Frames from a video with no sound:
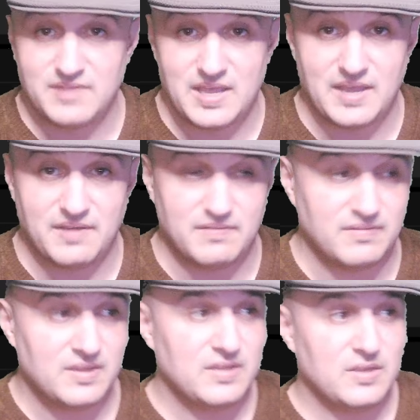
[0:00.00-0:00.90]
and
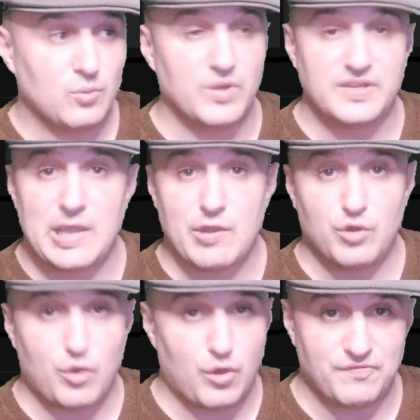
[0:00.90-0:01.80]
wouldn't care at
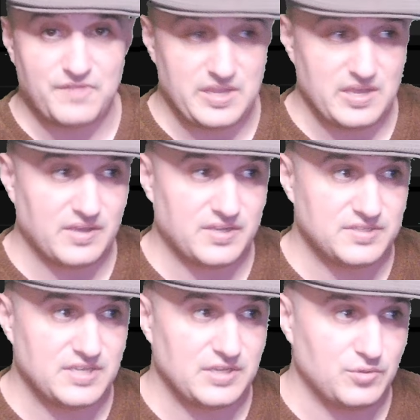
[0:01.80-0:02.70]
all if he uh,
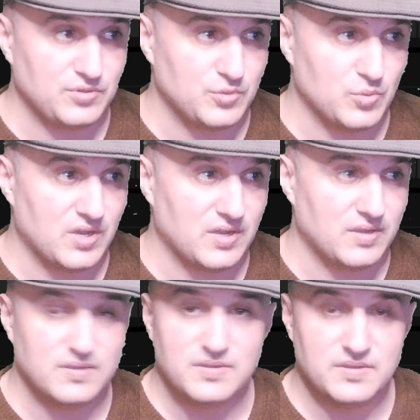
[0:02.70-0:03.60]
continued to uh,
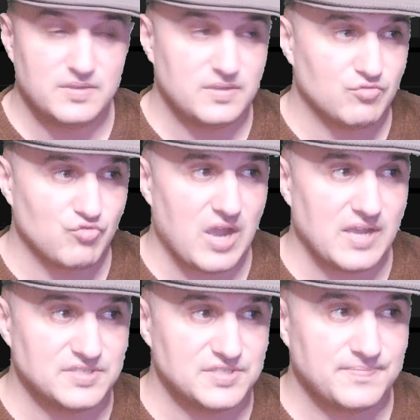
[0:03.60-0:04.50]

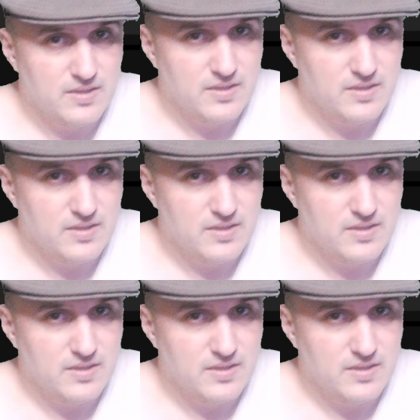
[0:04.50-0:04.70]
rise.